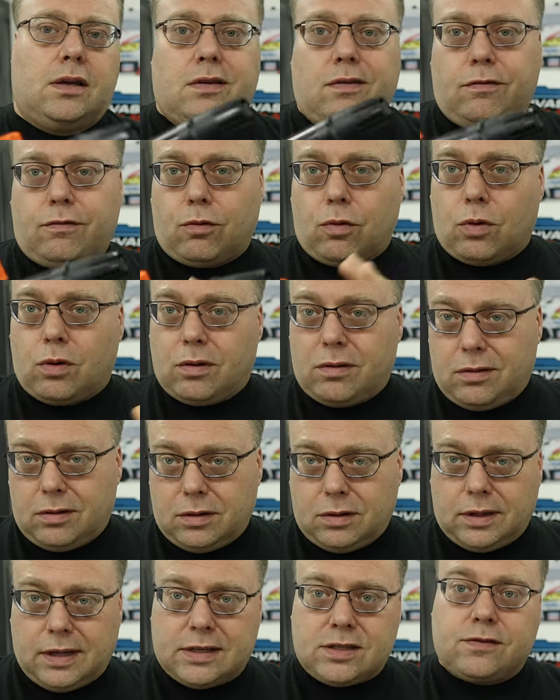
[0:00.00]
for
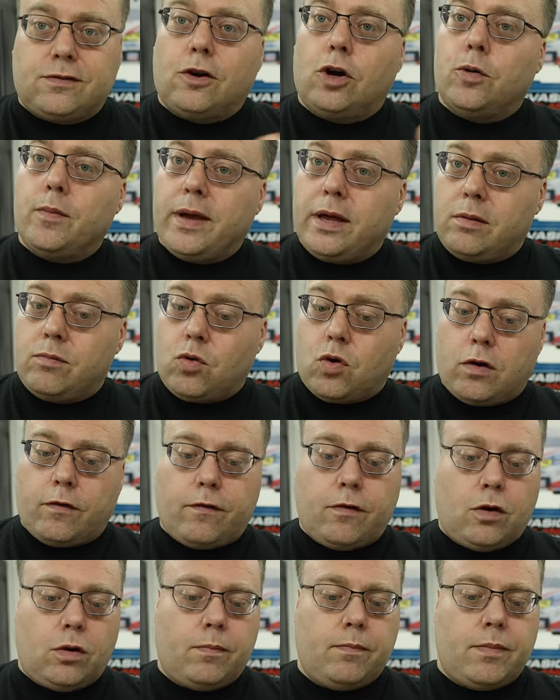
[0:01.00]
less foam and more
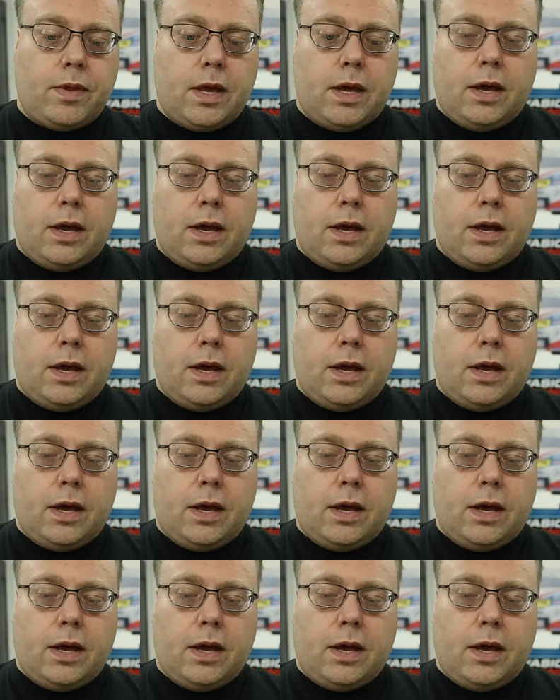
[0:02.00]
foam.